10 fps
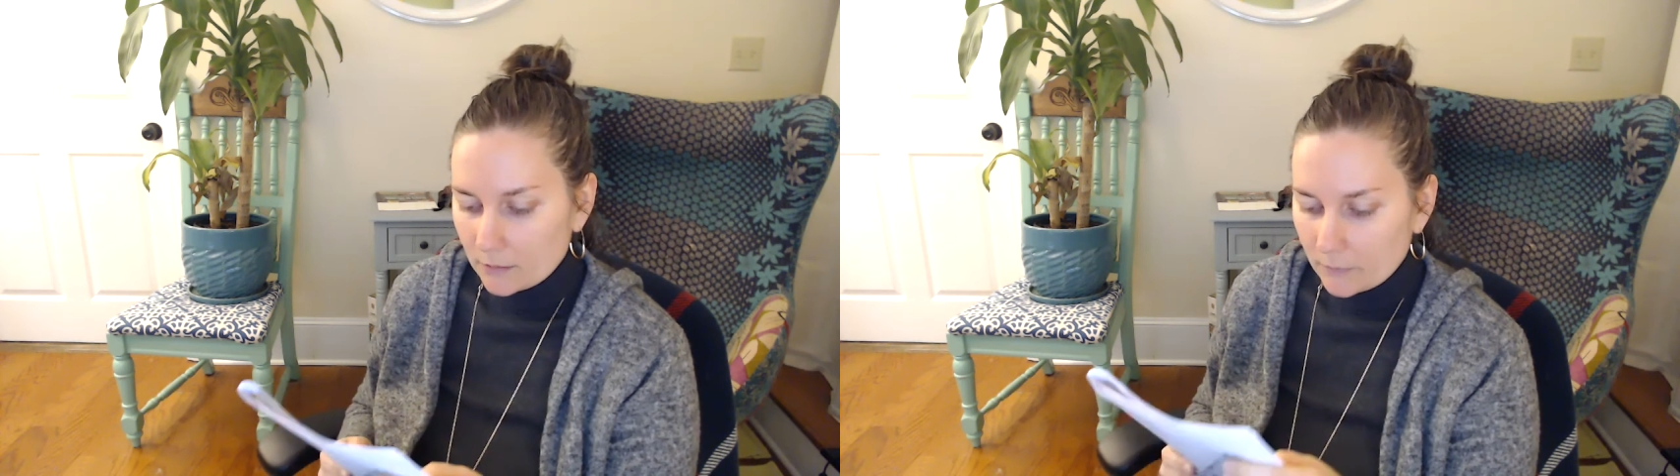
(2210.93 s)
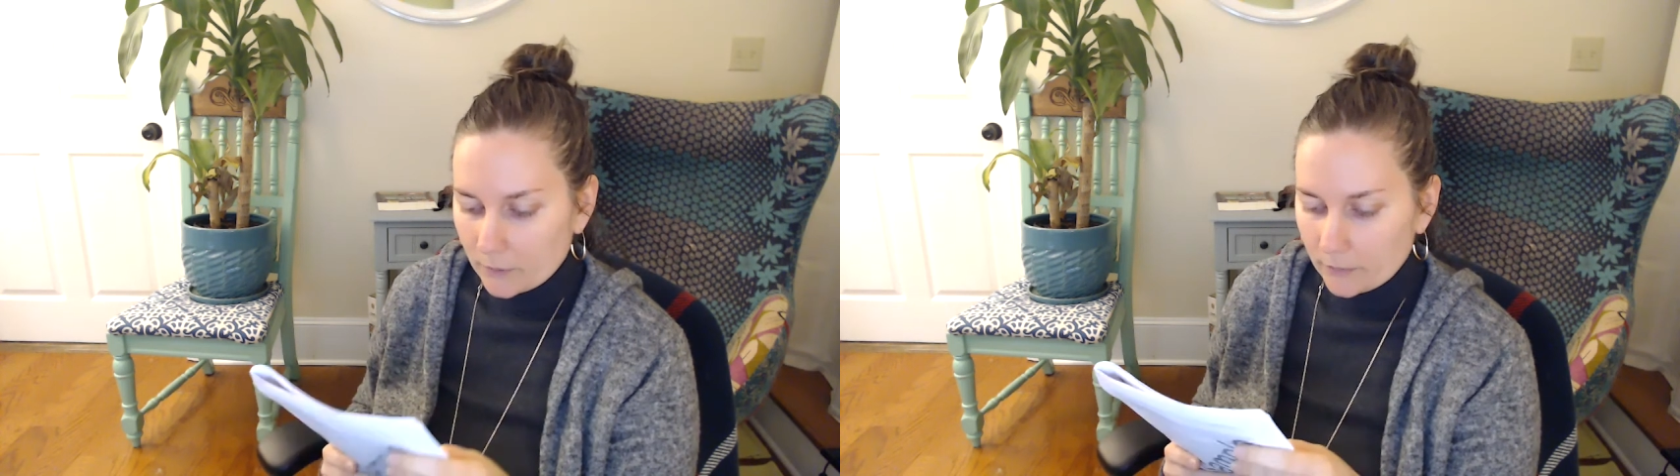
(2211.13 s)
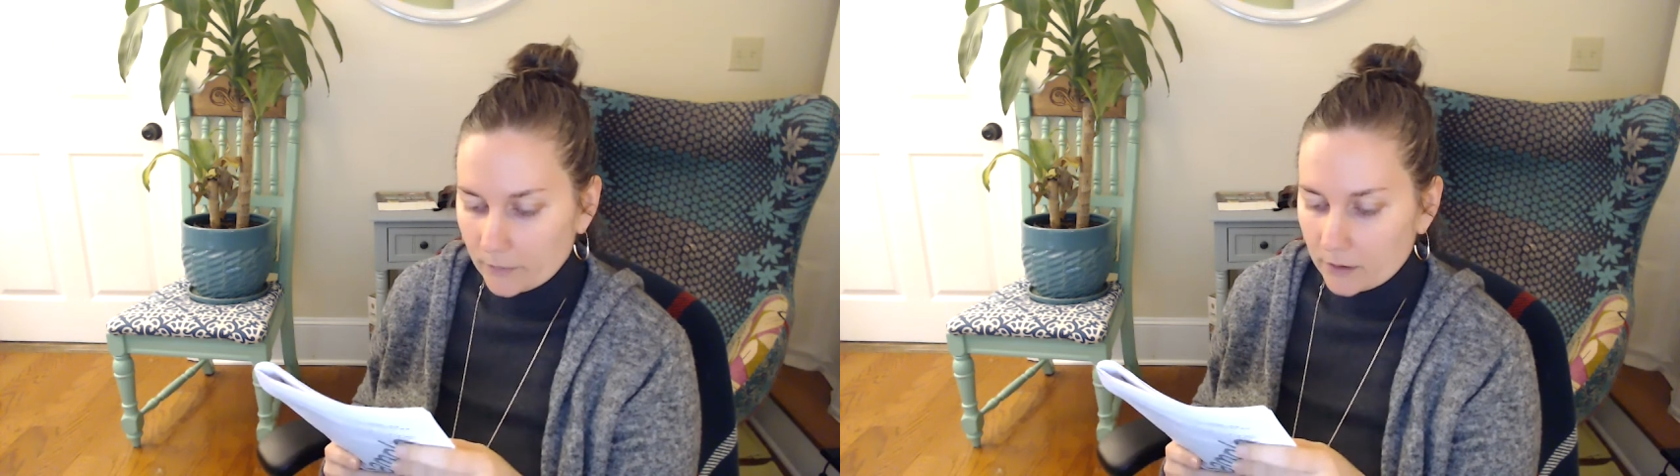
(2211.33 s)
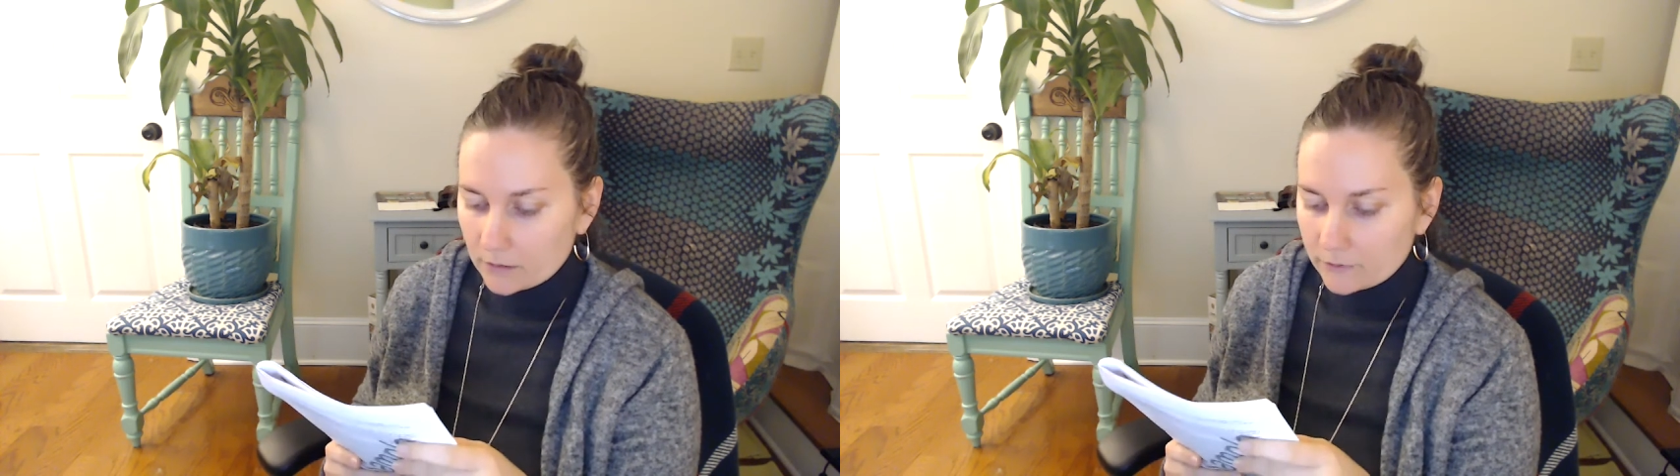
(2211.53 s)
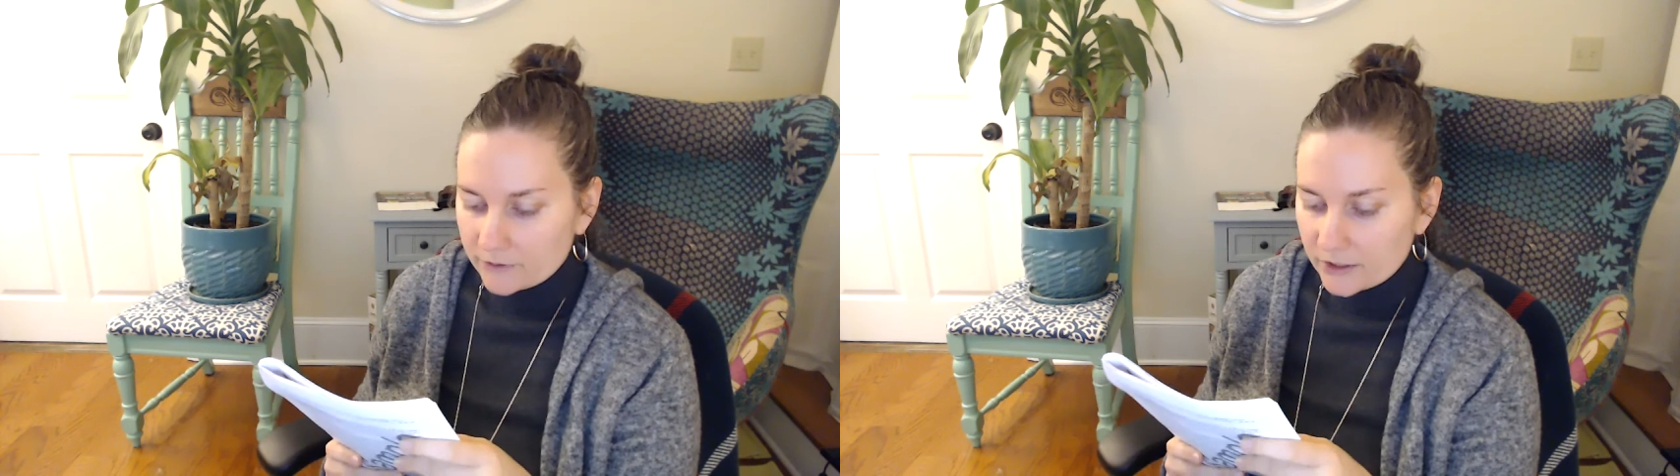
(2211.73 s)
point 1,
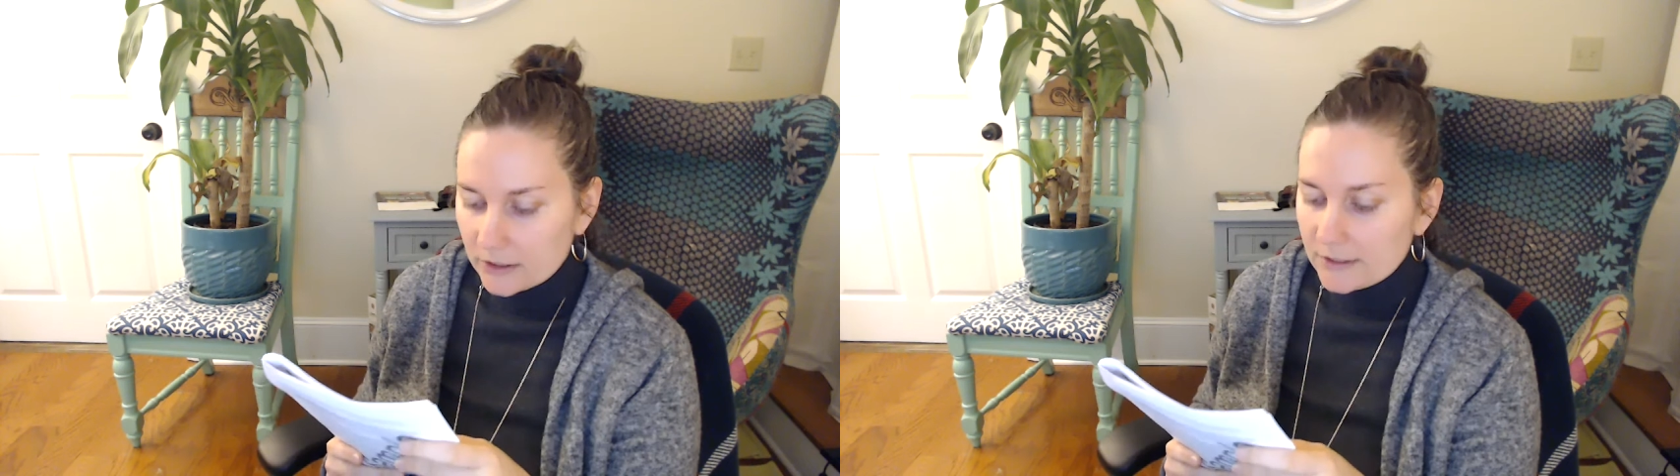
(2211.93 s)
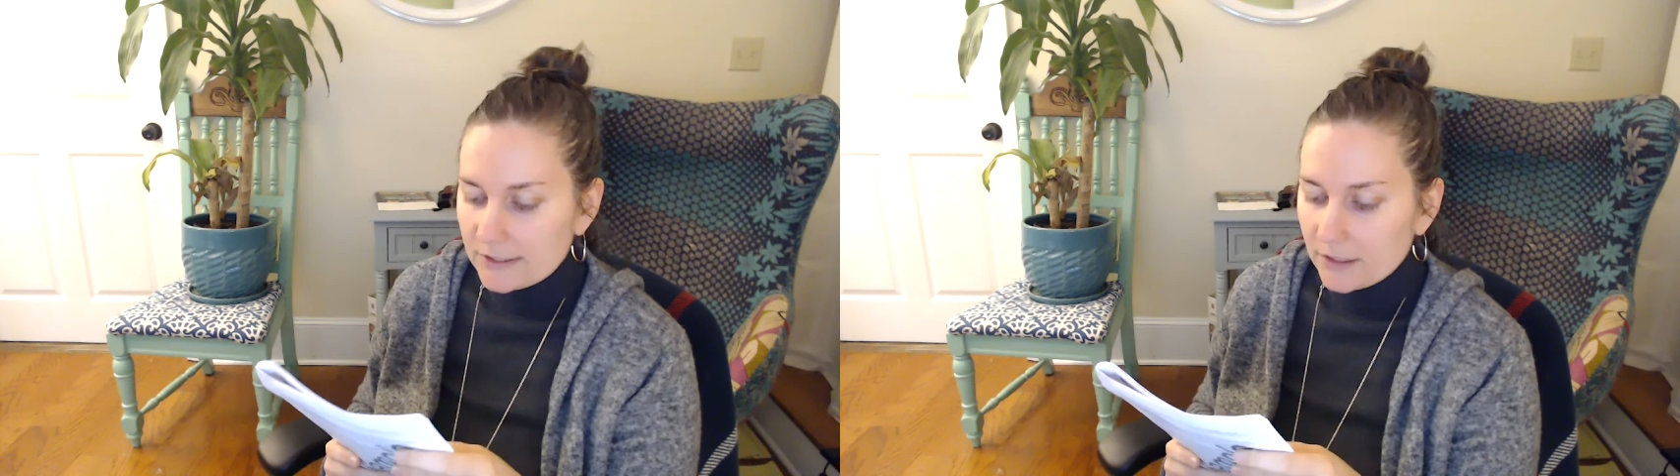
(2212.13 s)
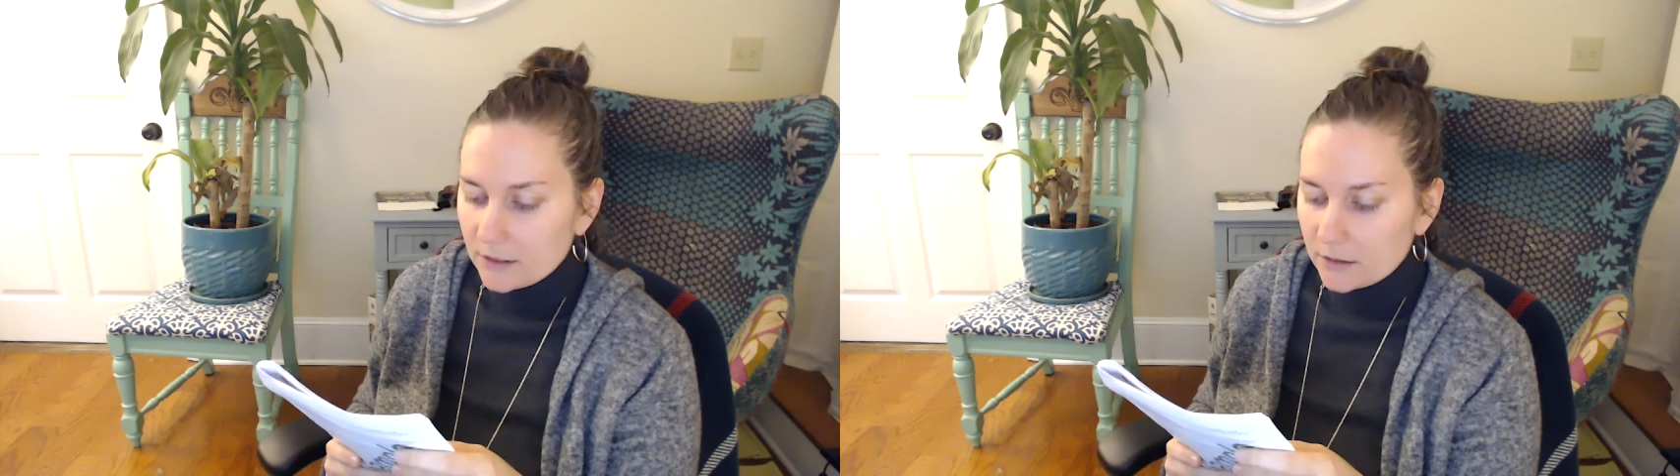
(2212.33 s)
facilitating the